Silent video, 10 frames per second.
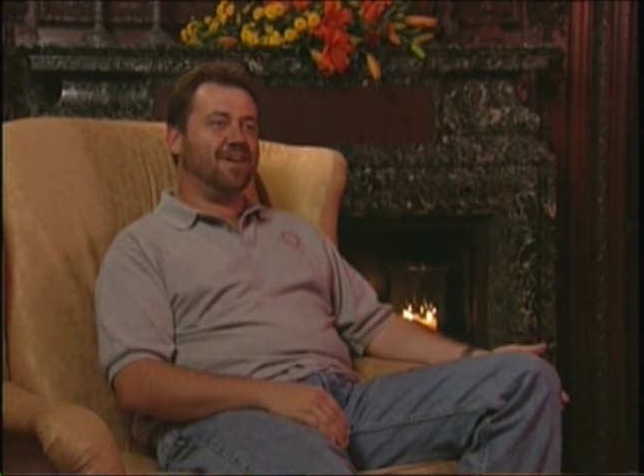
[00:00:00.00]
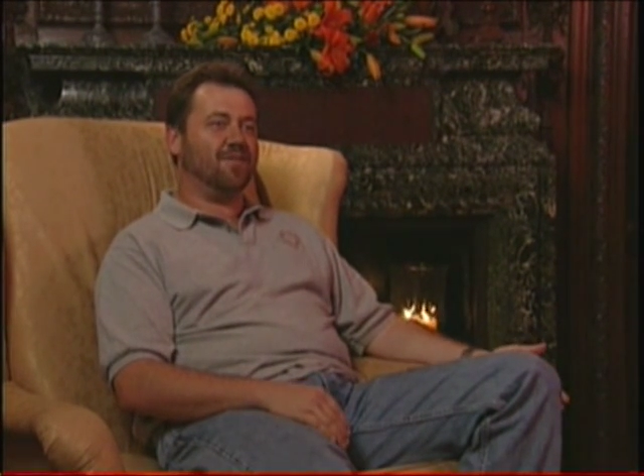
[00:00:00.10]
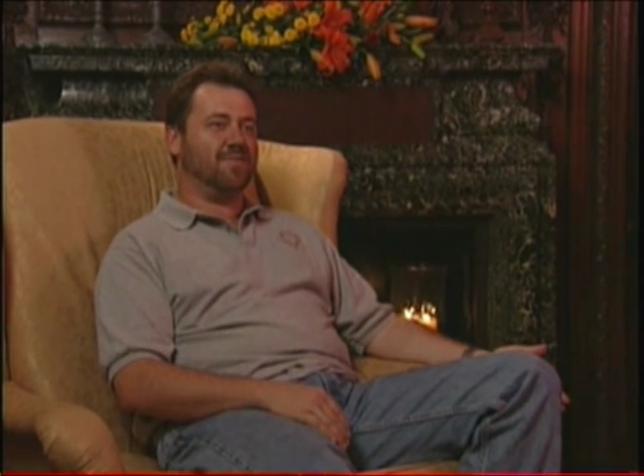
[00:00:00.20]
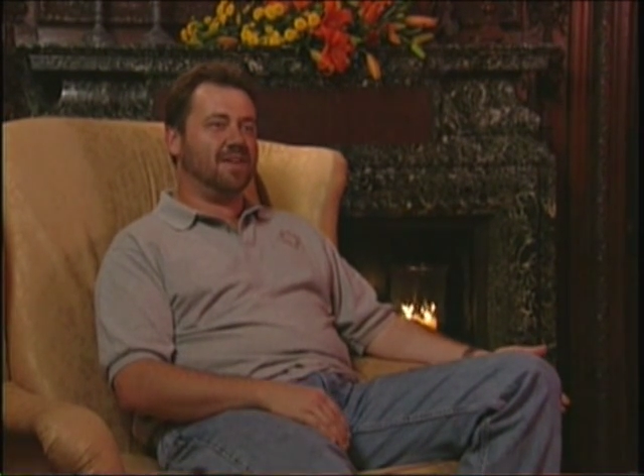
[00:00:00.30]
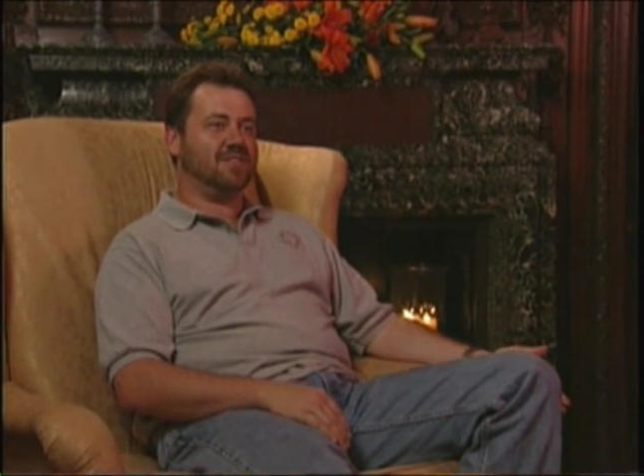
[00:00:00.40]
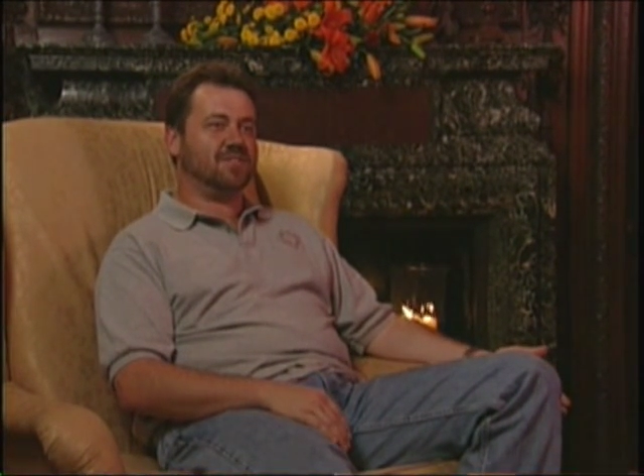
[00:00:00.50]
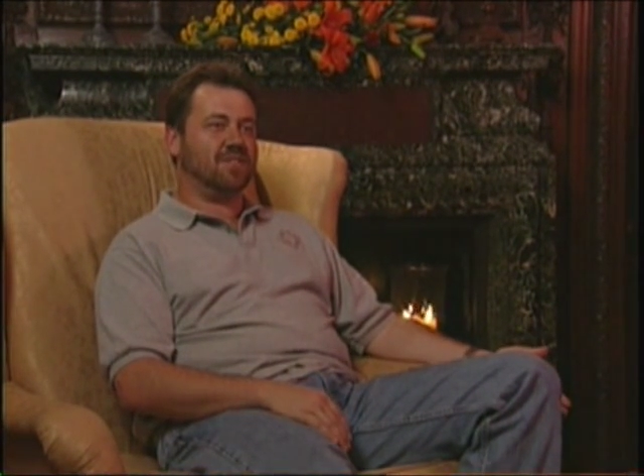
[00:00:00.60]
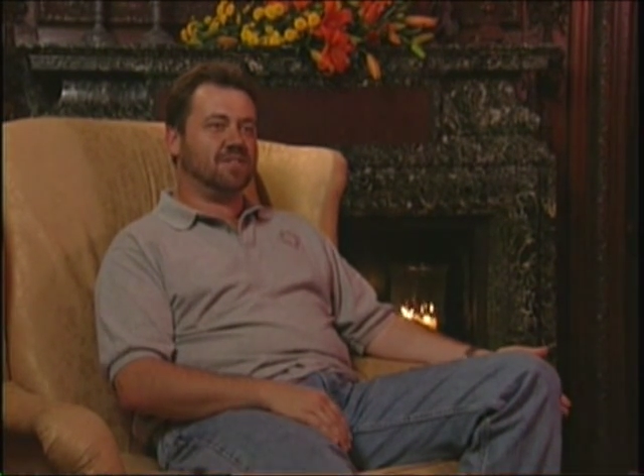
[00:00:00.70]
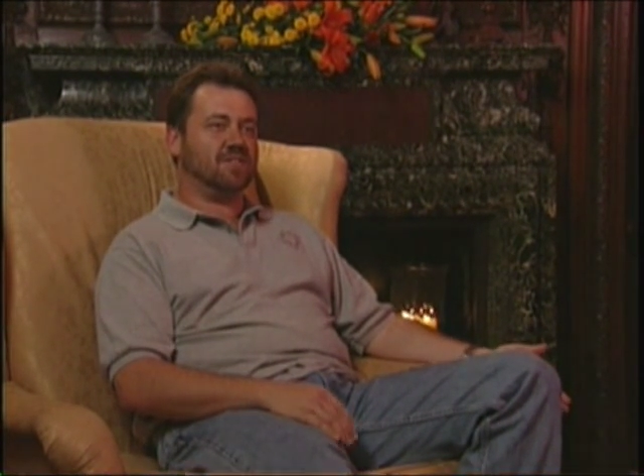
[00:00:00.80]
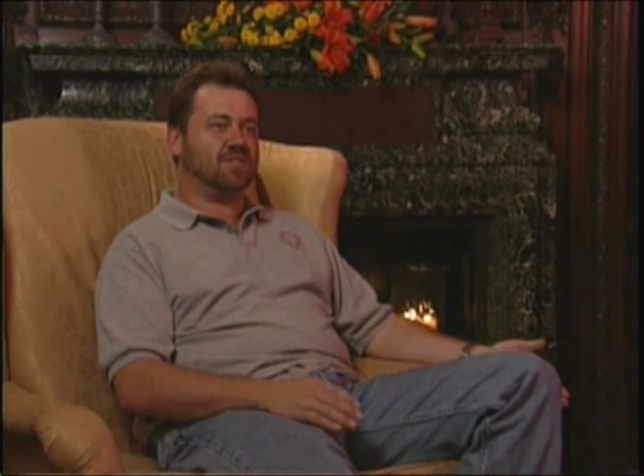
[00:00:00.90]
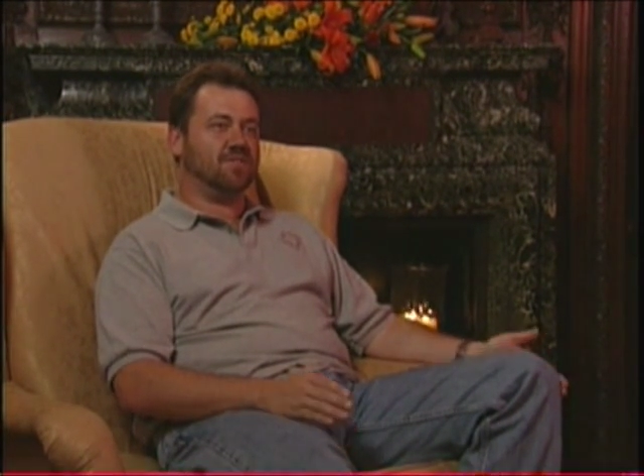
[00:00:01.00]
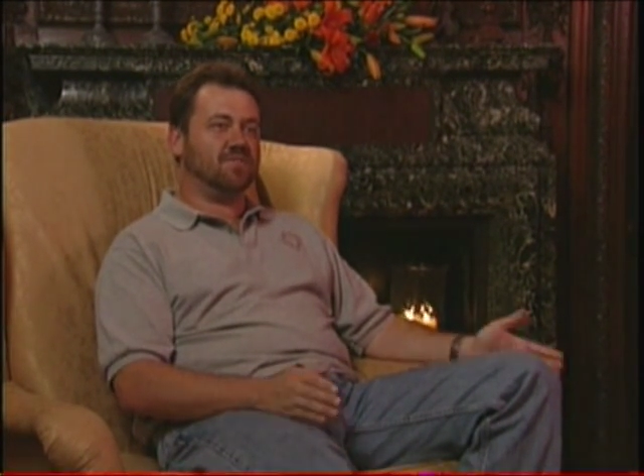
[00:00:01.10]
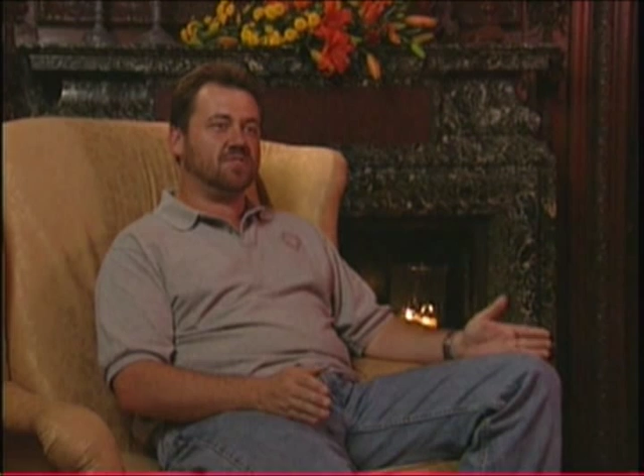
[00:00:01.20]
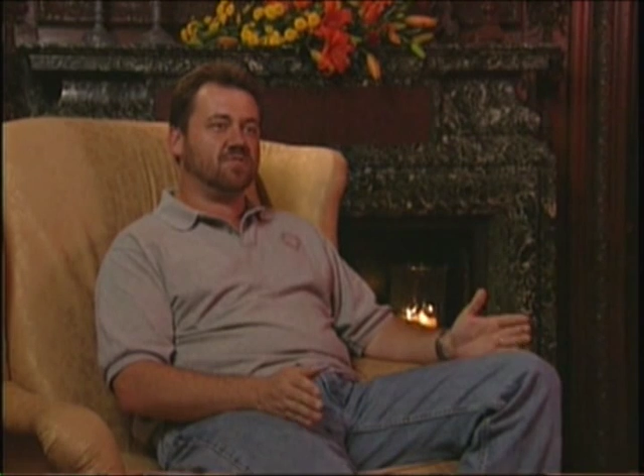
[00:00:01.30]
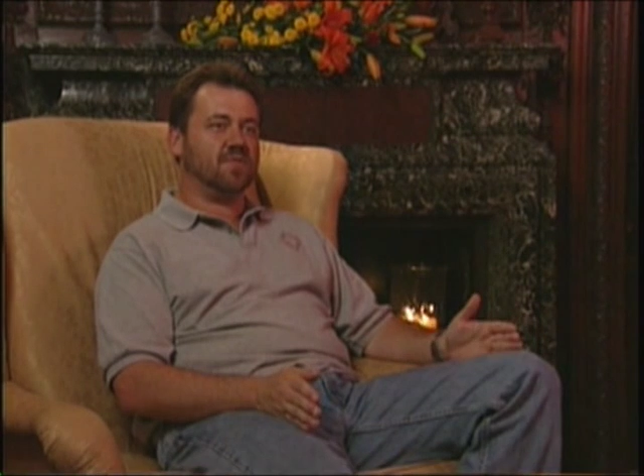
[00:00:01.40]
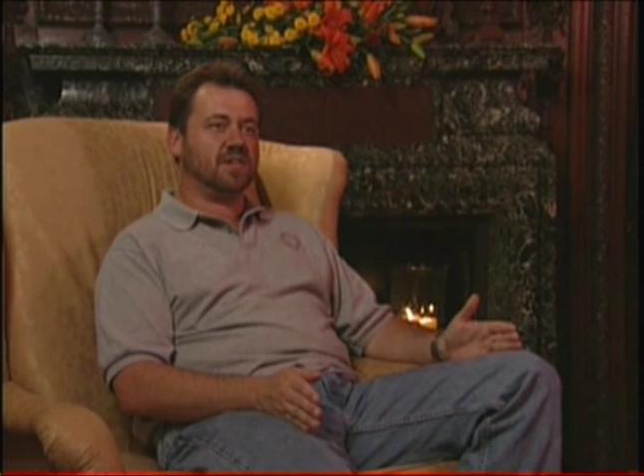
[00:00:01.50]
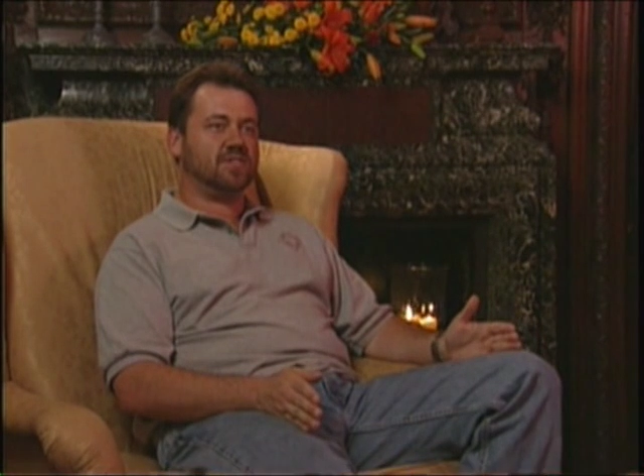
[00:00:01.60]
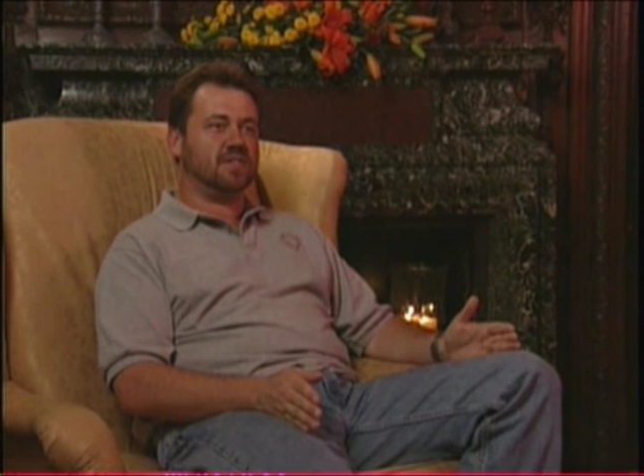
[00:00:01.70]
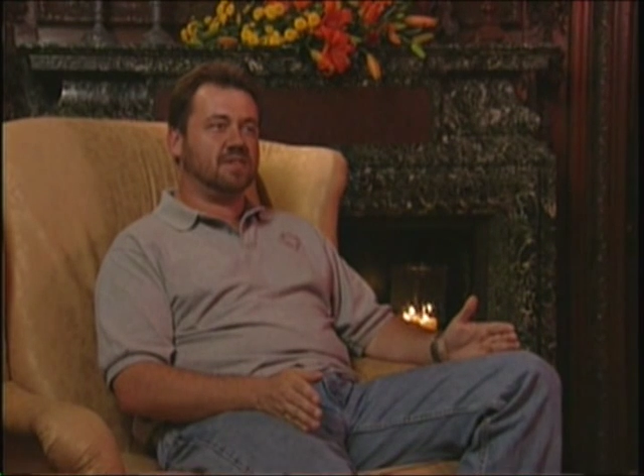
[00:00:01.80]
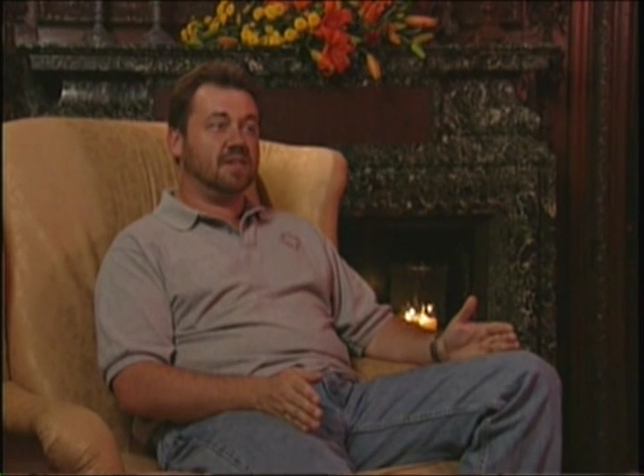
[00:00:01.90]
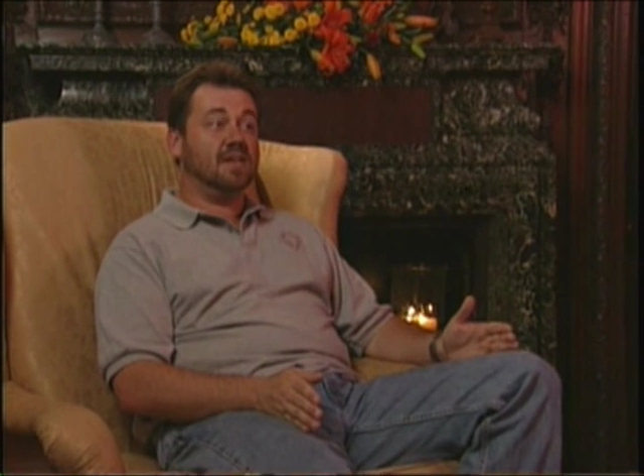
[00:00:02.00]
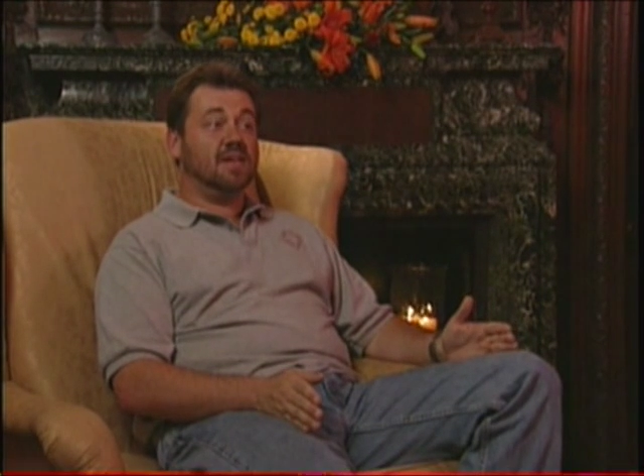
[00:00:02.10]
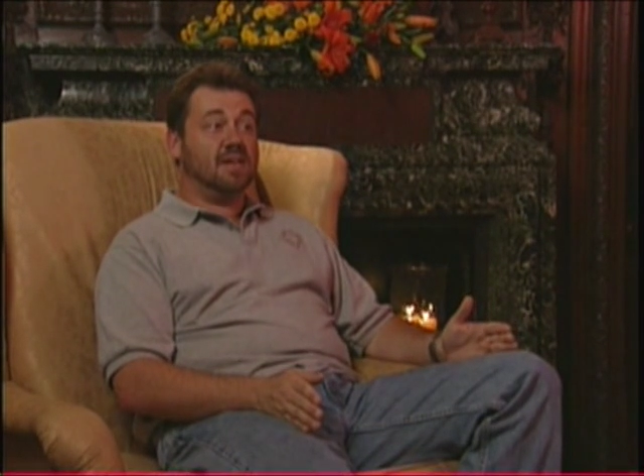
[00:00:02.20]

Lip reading: already started to turn this direction